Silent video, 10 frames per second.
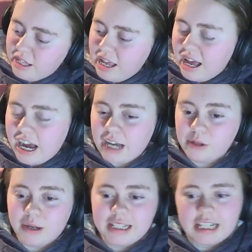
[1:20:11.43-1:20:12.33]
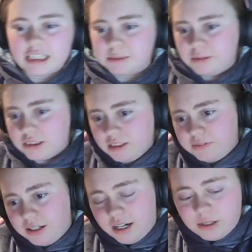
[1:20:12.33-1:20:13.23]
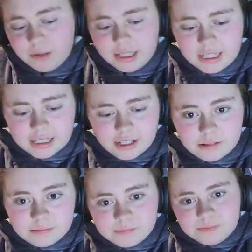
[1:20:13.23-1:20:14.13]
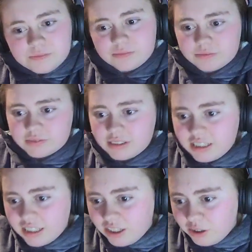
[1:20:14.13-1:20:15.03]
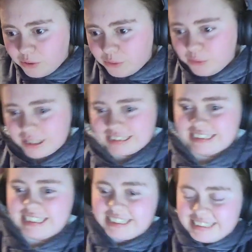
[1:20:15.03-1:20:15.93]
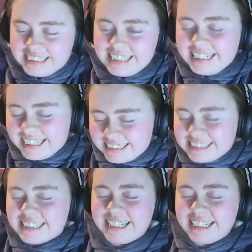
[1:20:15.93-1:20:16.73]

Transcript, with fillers: I quite like this book so far. I quite like it. Oh, I see. I see. Yes.